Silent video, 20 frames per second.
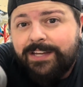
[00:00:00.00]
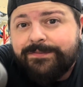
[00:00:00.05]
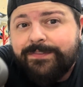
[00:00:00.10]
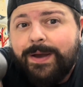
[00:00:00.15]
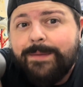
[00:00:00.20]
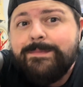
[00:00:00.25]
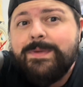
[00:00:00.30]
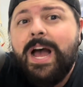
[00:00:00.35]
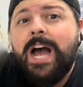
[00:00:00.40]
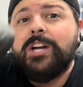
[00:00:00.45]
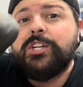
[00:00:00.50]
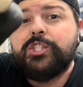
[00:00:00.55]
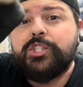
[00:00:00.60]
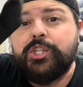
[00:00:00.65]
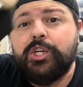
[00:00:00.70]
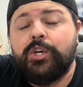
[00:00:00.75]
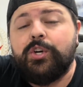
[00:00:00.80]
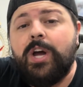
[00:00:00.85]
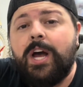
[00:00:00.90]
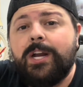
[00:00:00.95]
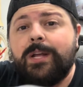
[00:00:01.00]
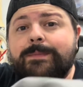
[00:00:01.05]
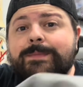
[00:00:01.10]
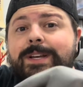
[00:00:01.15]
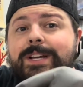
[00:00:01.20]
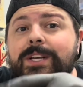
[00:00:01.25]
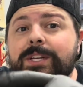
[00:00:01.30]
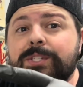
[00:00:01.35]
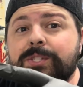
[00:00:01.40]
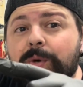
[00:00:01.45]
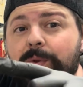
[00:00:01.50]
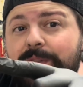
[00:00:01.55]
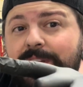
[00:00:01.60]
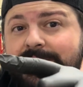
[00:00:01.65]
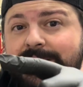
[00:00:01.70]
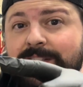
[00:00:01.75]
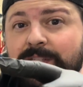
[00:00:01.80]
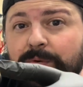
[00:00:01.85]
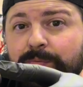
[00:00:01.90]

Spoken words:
if I'm not sure on them. So this is